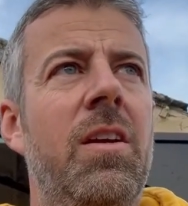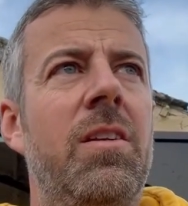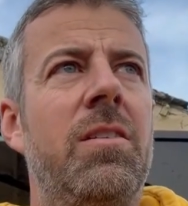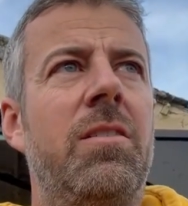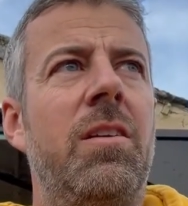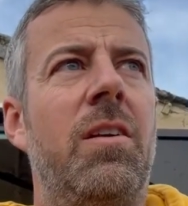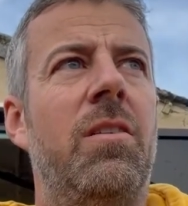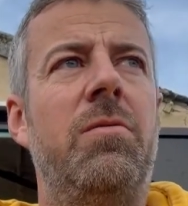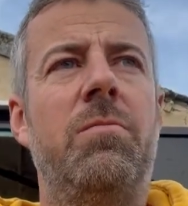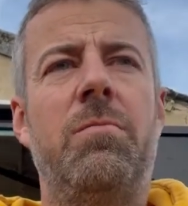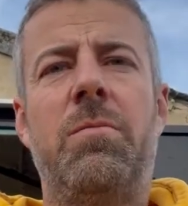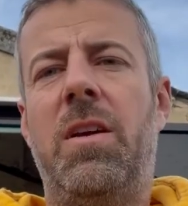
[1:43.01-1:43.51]

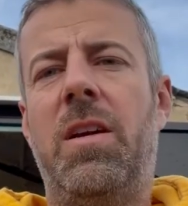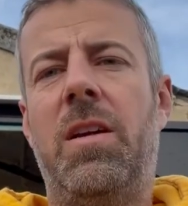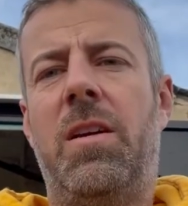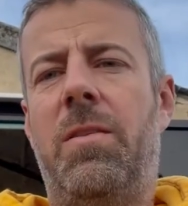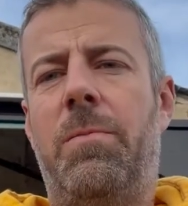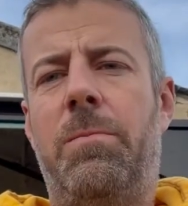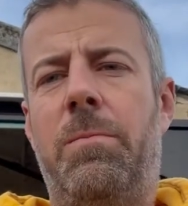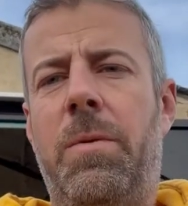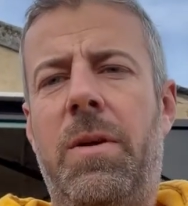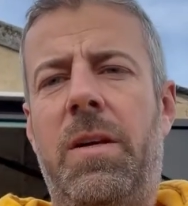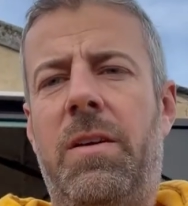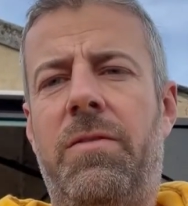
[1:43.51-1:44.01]
Don't make a
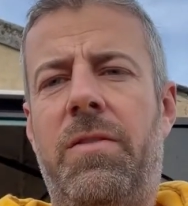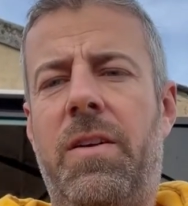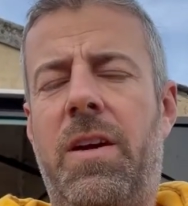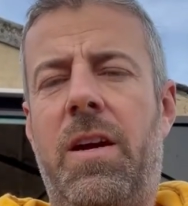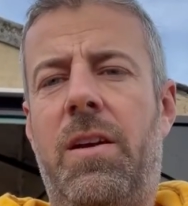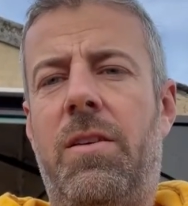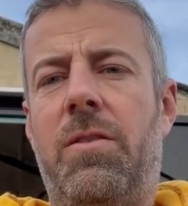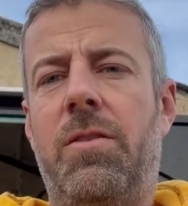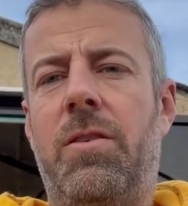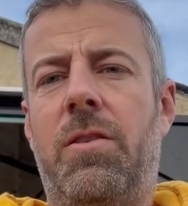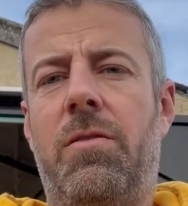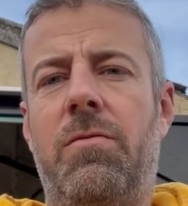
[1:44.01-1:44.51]
big
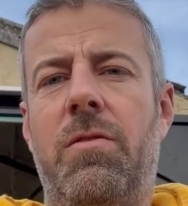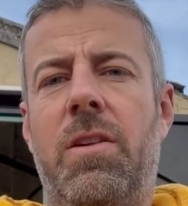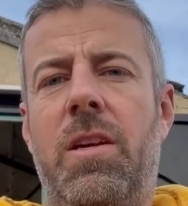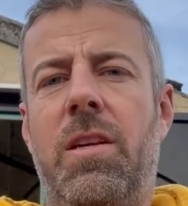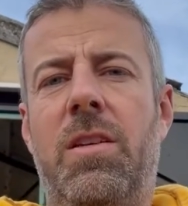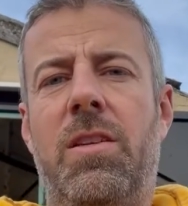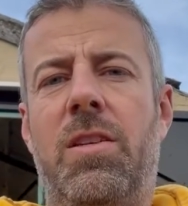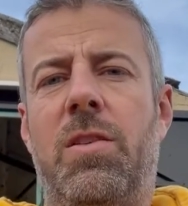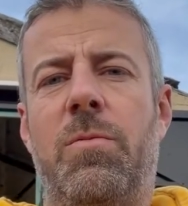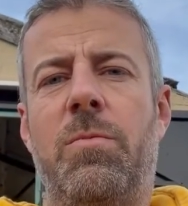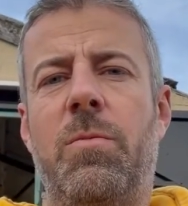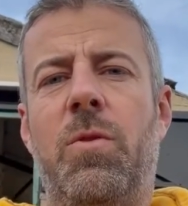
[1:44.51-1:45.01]
van look
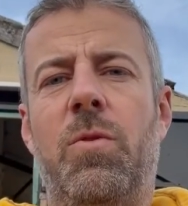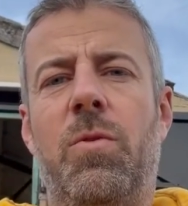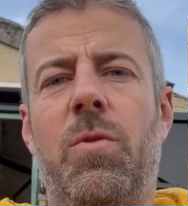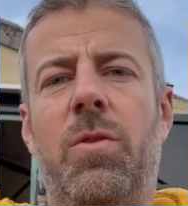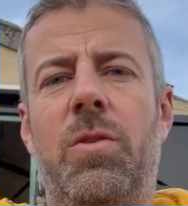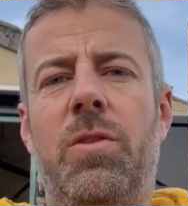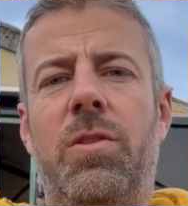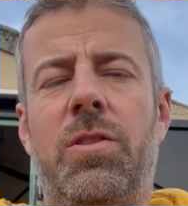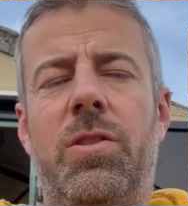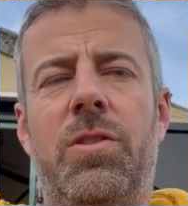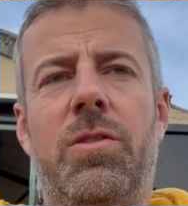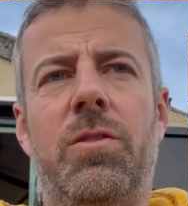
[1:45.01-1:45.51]
really
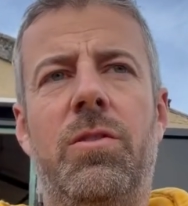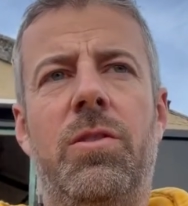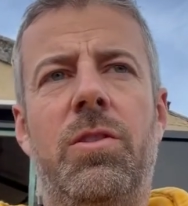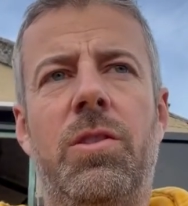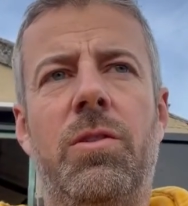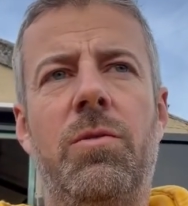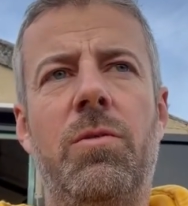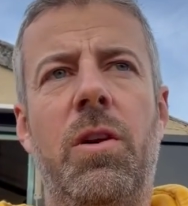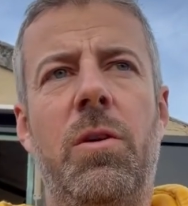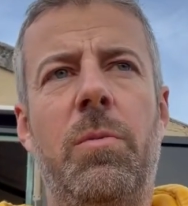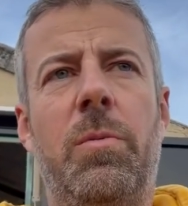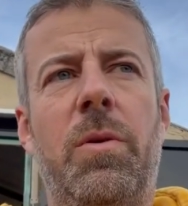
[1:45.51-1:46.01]
small as soon as
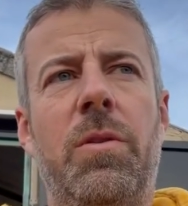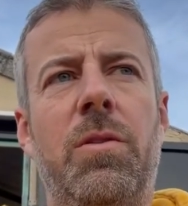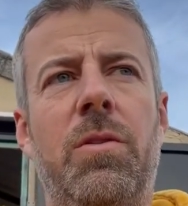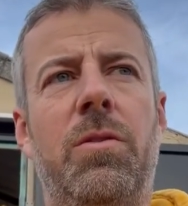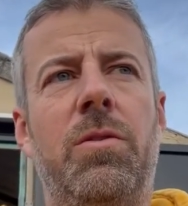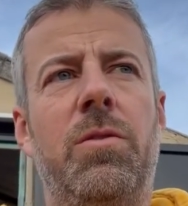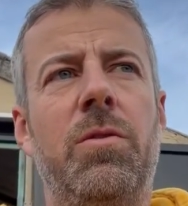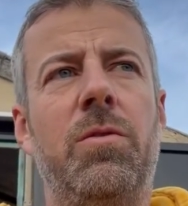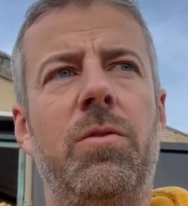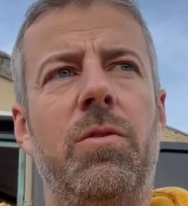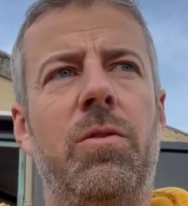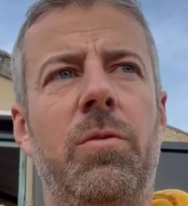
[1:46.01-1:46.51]
you open the
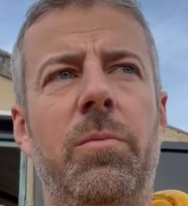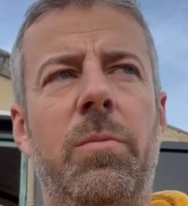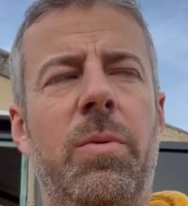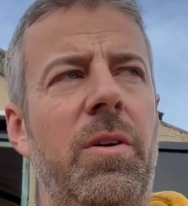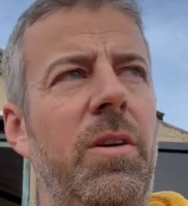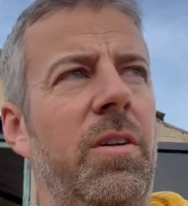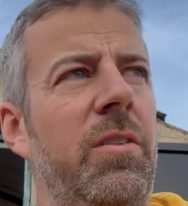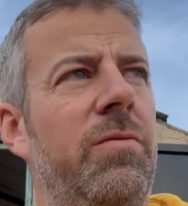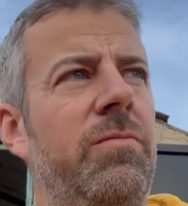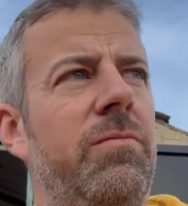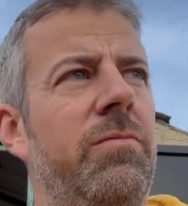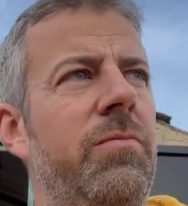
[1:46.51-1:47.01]
door
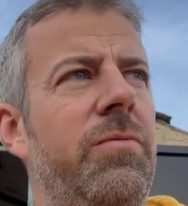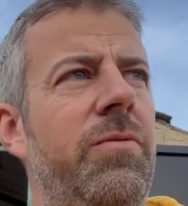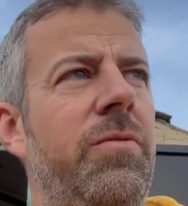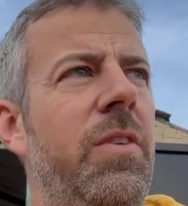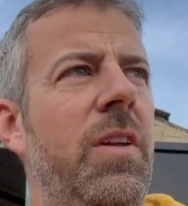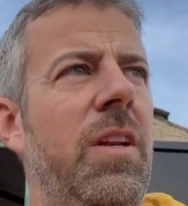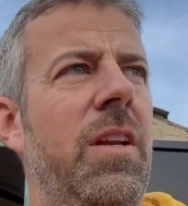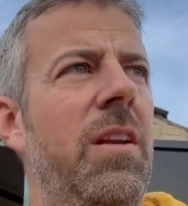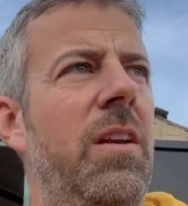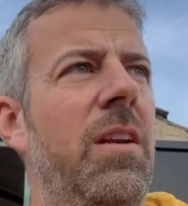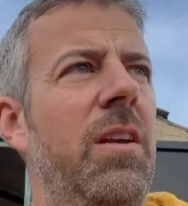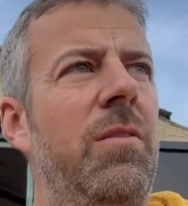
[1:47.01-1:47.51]
by
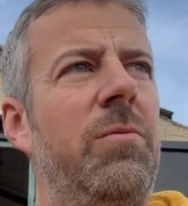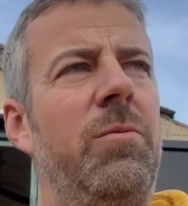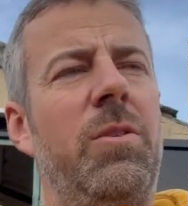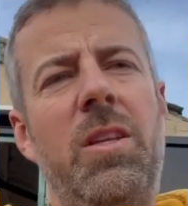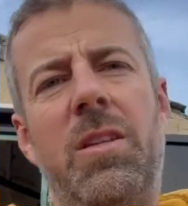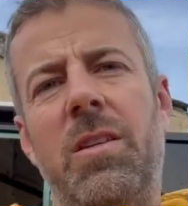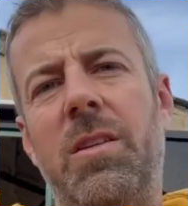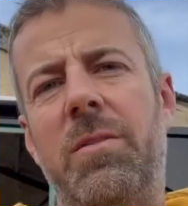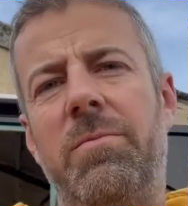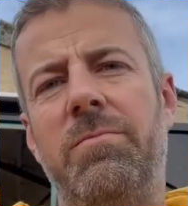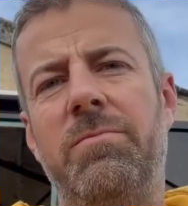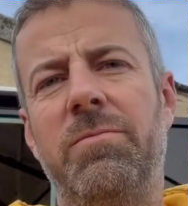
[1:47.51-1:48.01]
filling it with
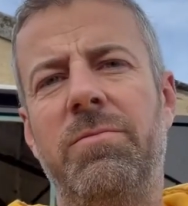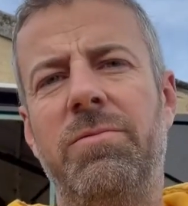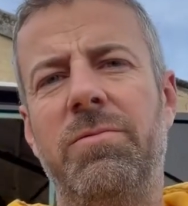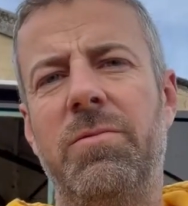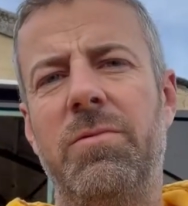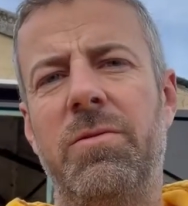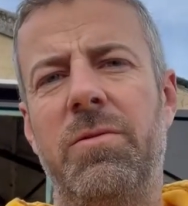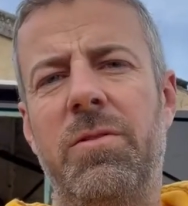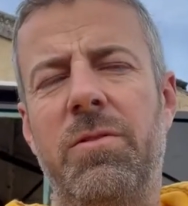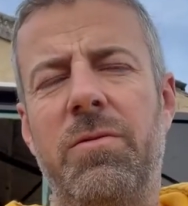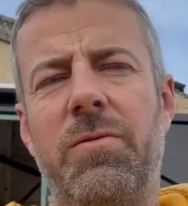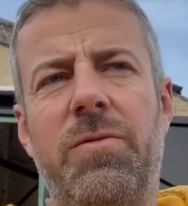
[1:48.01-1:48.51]
a
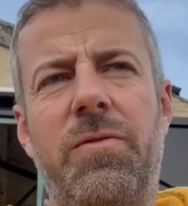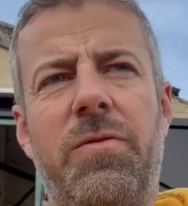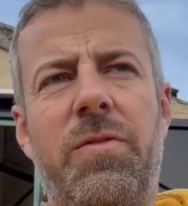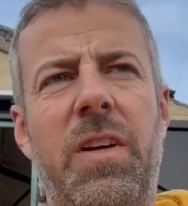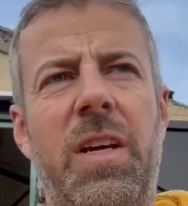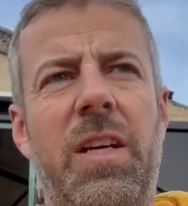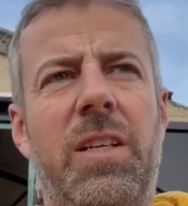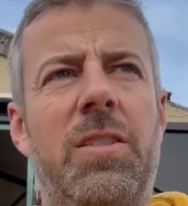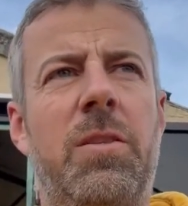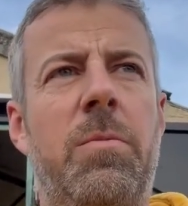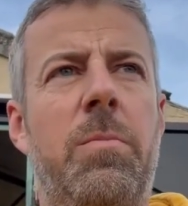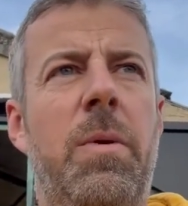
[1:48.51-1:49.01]

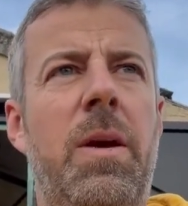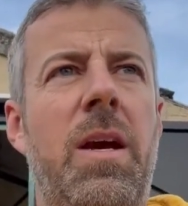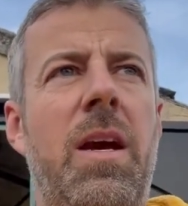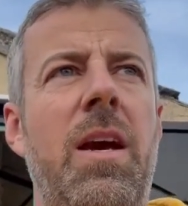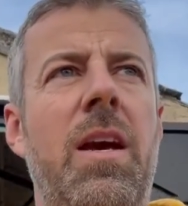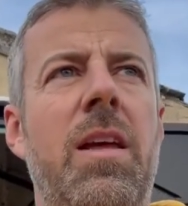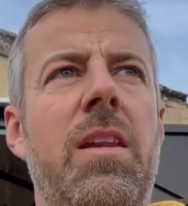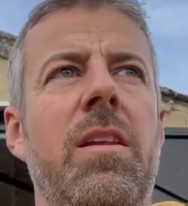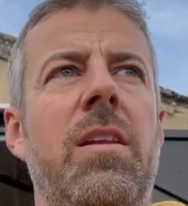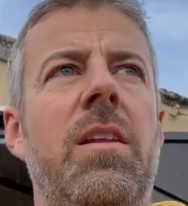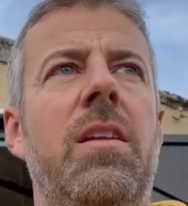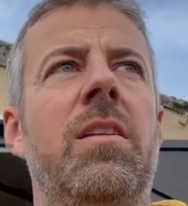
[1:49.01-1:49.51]
fixed
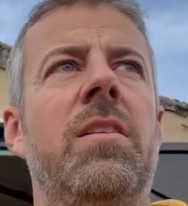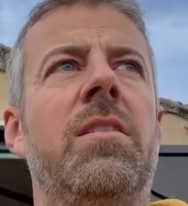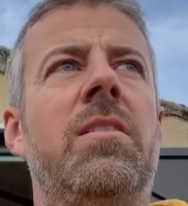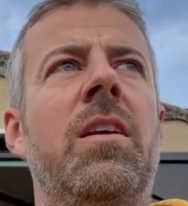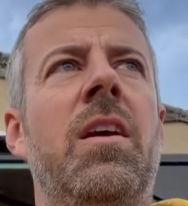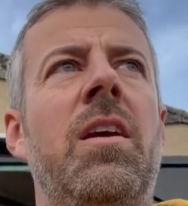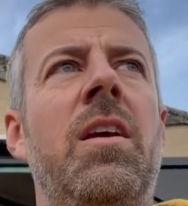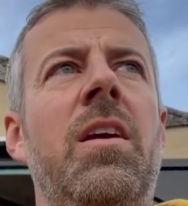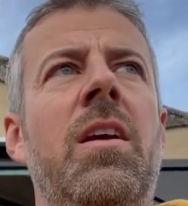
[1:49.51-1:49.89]
bed and,